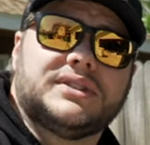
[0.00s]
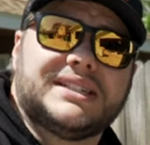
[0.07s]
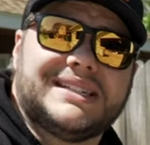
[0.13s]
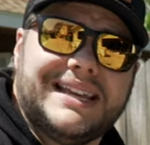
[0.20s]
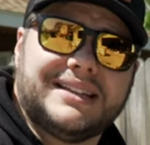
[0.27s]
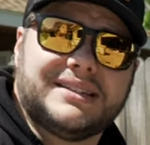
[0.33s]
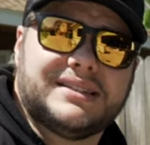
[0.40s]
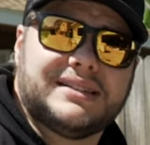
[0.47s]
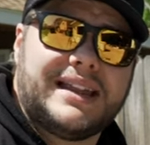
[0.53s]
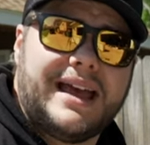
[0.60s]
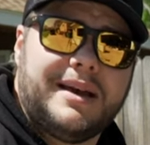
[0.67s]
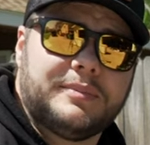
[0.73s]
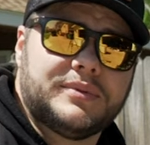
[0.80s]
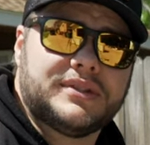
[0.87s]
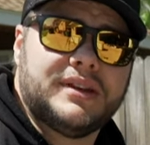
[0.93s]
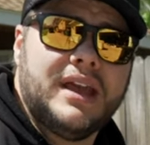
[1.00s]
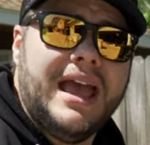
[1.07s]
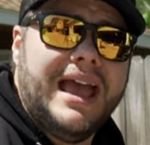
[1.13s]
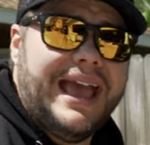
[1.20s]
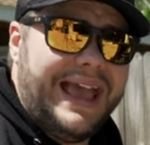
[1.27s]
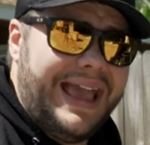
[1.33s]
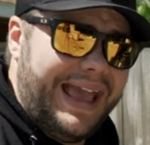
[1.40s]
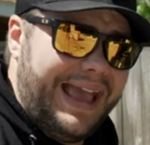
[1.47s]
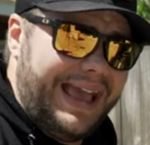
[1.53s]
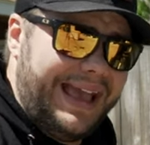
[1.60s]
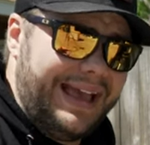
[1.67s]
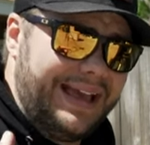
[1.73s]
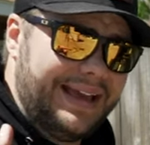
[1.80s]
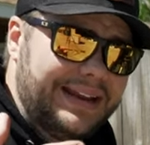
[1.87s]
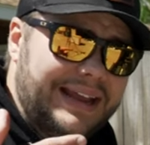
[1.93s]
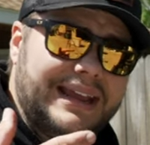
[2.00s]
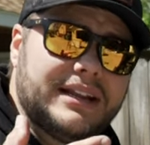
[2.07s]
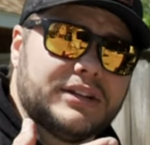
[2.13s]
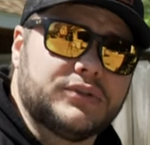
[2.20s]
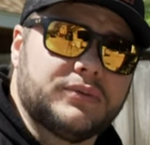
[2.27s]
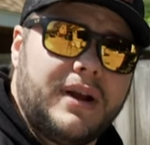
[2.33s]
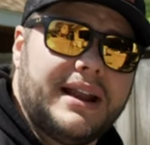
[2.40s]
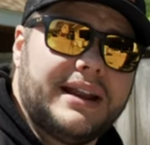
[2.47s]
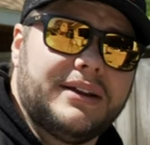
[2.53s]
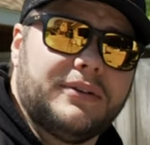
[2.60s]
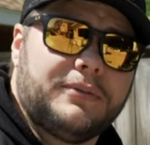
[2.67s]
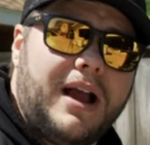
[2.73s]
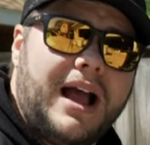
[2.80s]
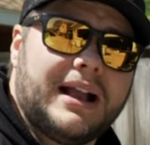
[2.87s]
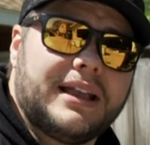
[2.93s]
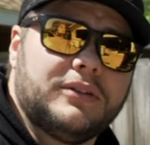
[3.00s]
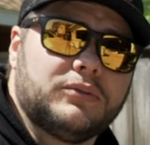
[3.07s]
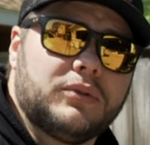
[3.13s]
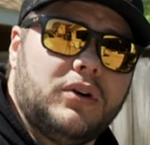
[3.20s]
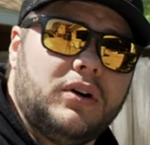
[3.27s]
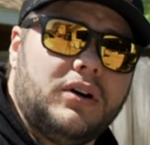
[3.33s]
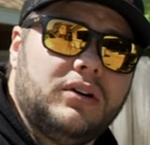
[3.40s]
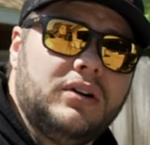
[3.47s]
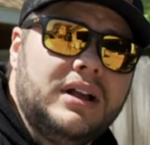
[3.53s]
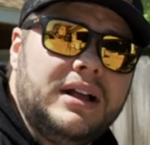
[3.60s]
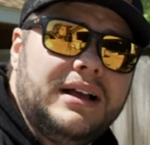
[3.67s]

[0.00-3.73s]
six steps, and it is ready to rock and roll.